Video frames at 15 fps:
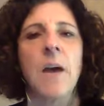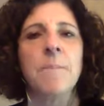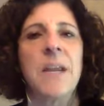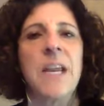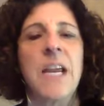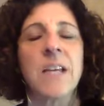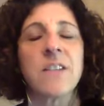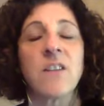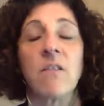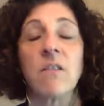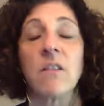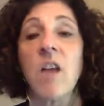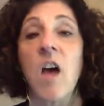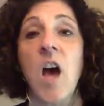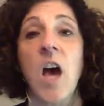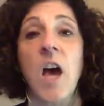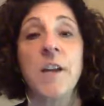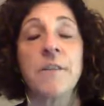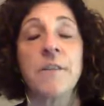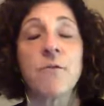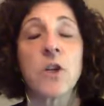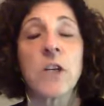He has a lot
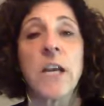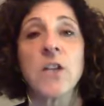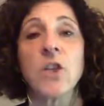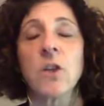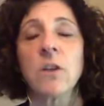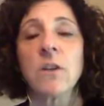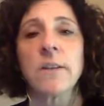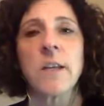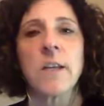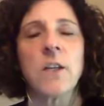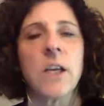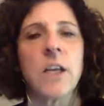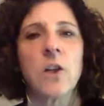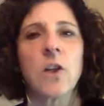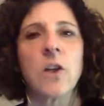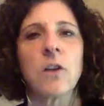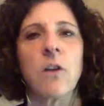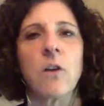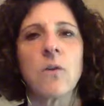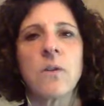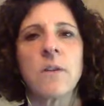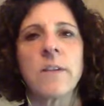of credentials, and you can look
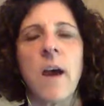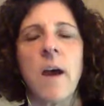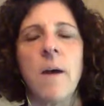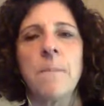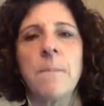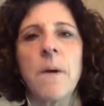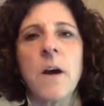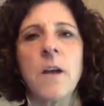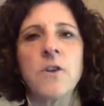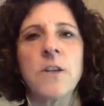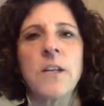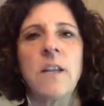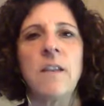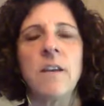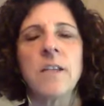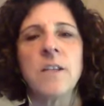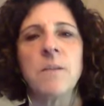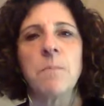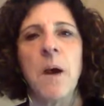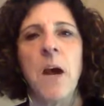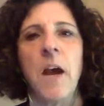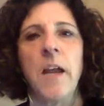those up underneath his
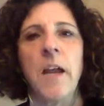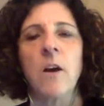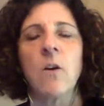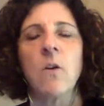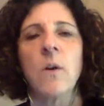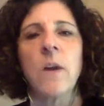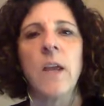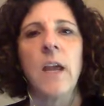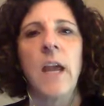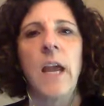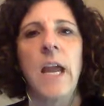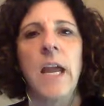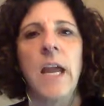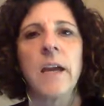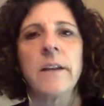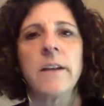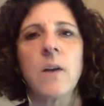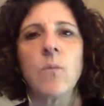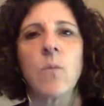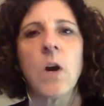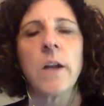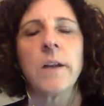bio. And I
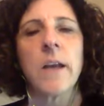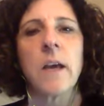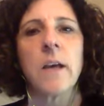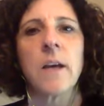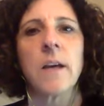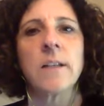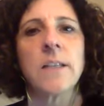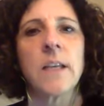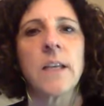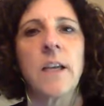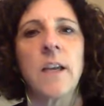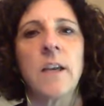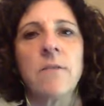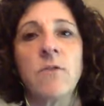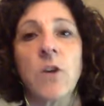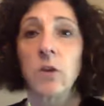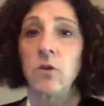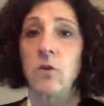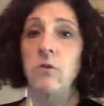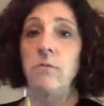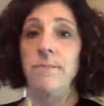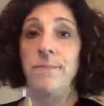want to give
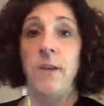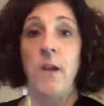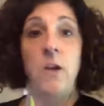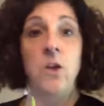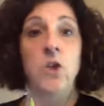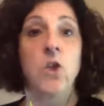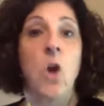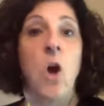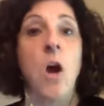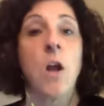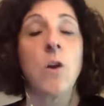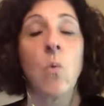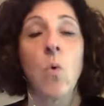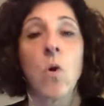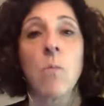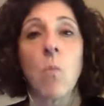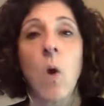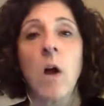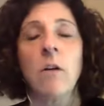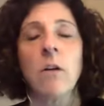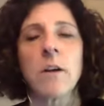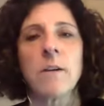Dr. Sean a warm
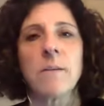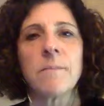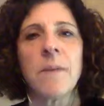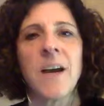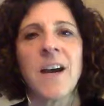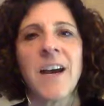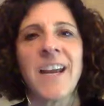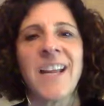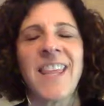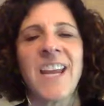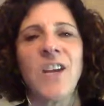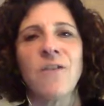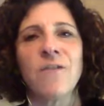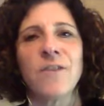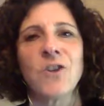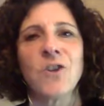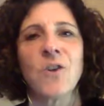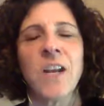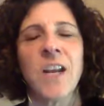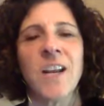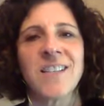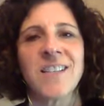welcome. Hi, thank you for
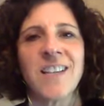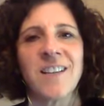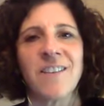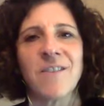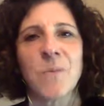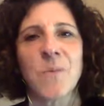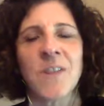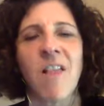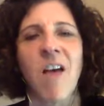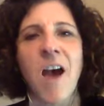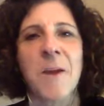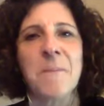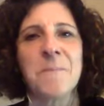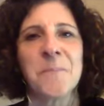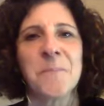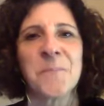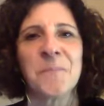joining us on Living with Lyme.